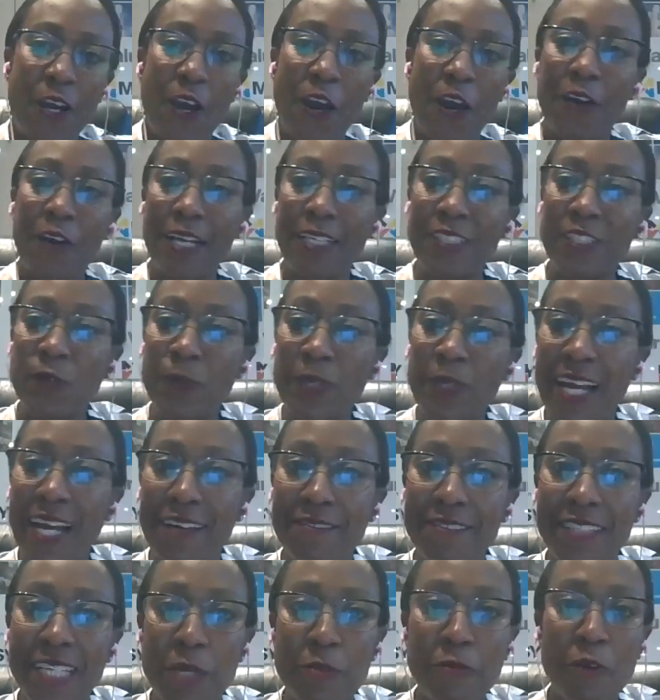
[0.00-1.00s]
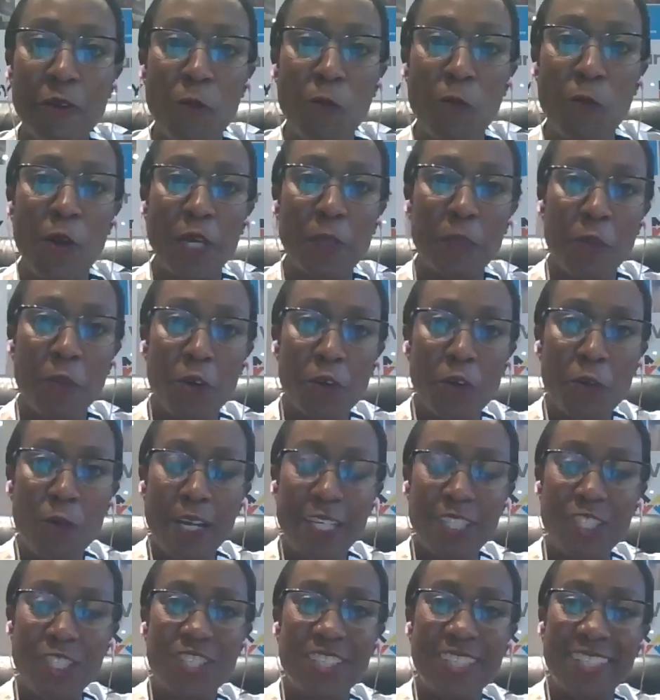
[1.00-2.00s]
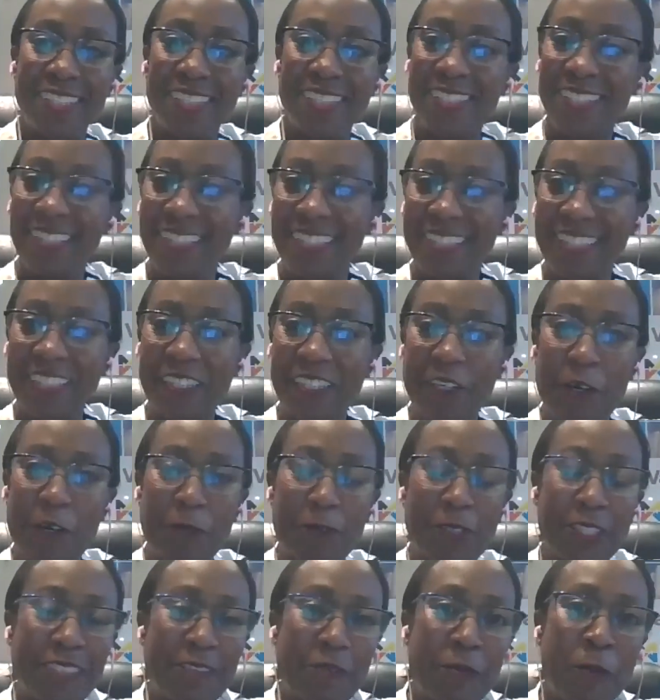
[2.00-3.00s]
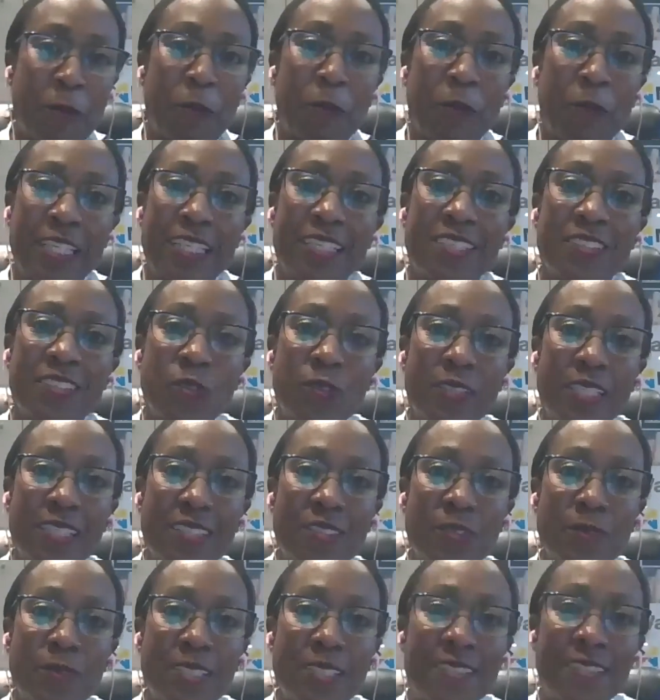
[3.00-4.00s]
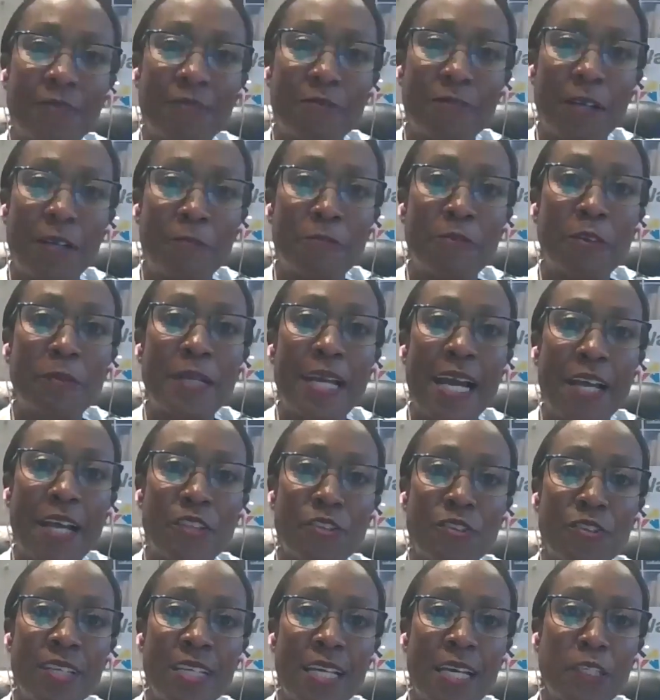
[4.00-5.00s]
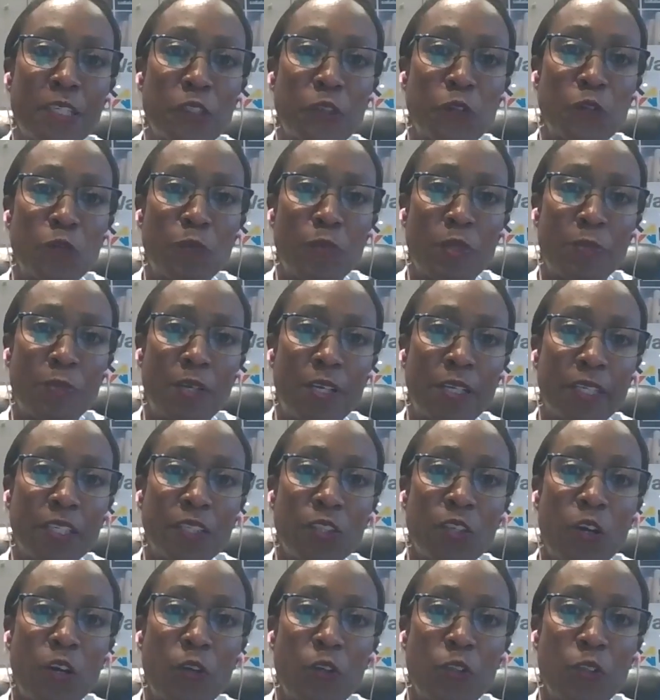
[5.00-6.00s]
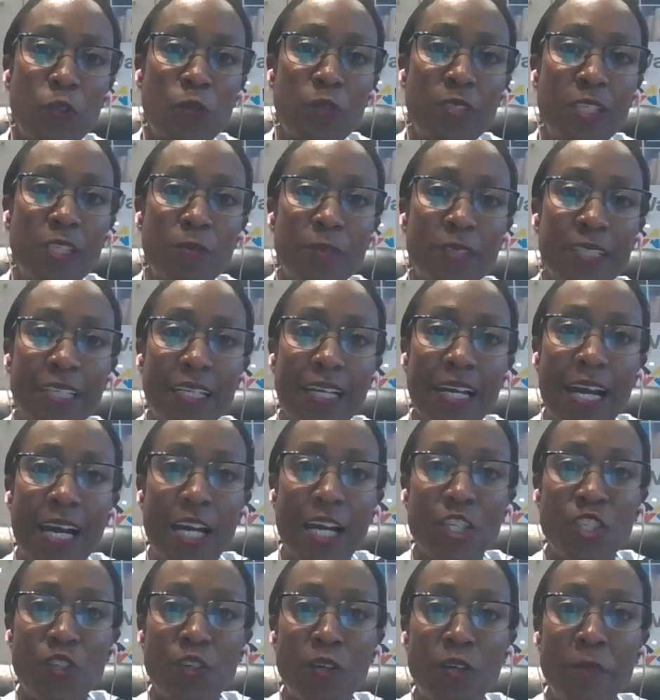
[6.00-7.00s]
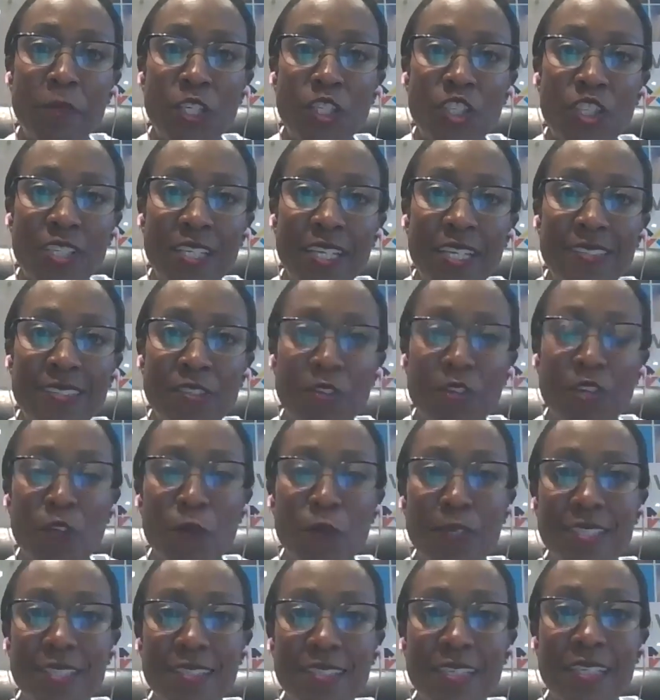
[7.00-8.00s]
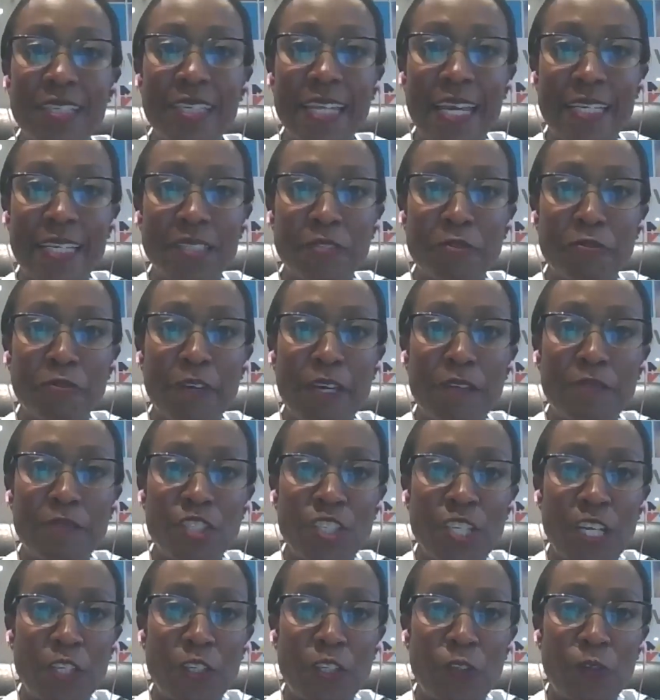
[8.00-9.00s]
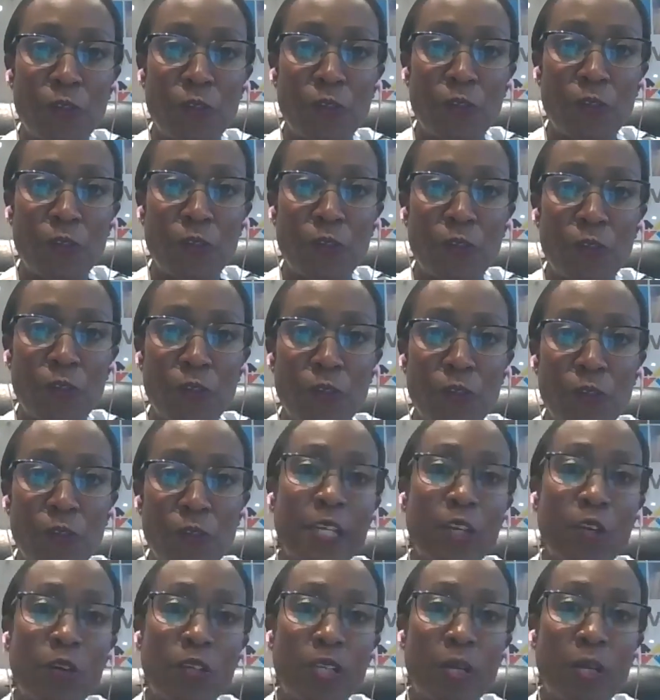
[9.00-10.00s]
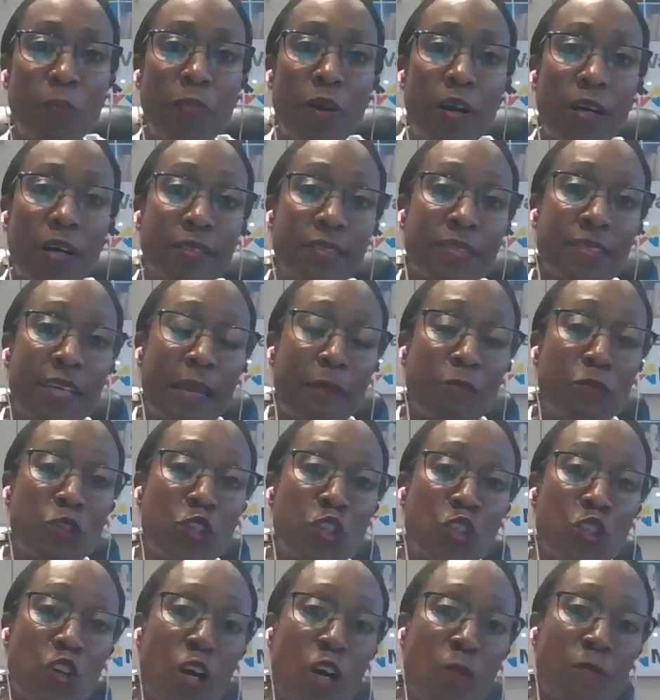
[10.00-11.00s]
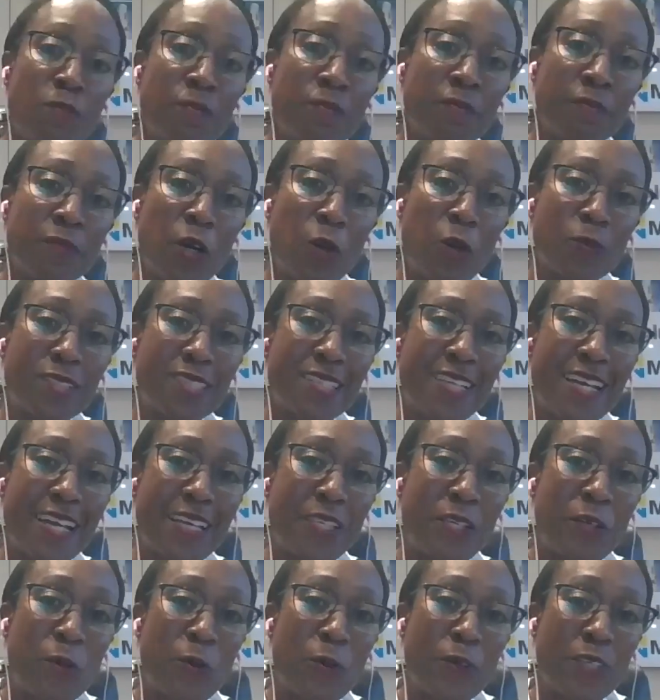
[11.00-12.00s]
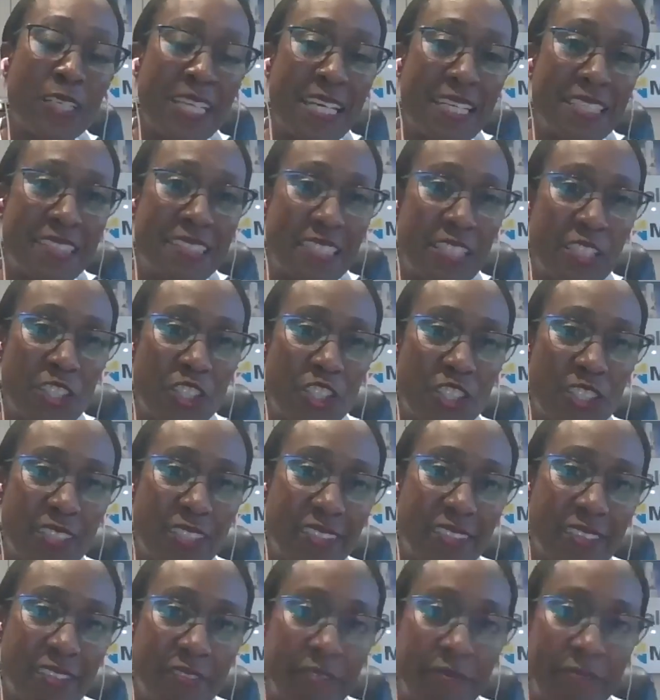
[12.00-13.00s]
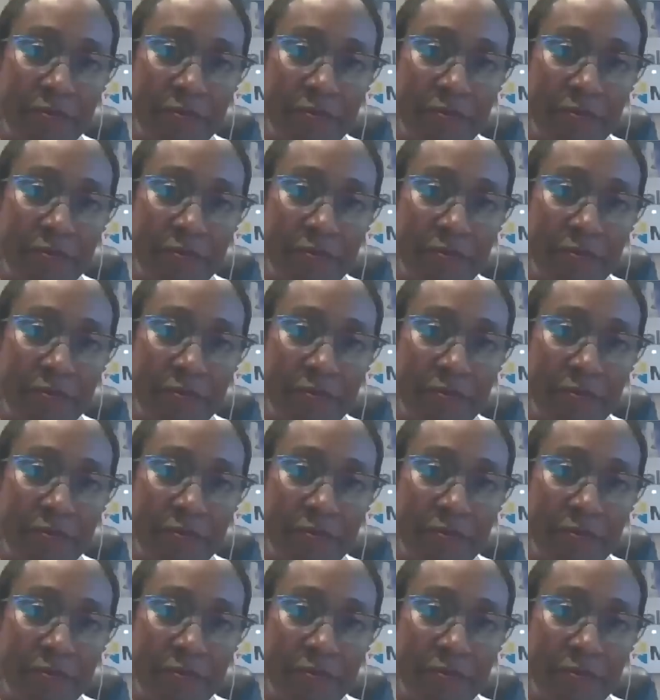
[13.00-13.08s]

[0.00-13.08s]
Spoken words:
All right, so we have time for one more question. Oh, just 1 minute. So this was from Catherine at the supermarket. How do you deal with a cash or merchandiser requesting a 9-to-5 schedule to take on a part-time job outside the organization?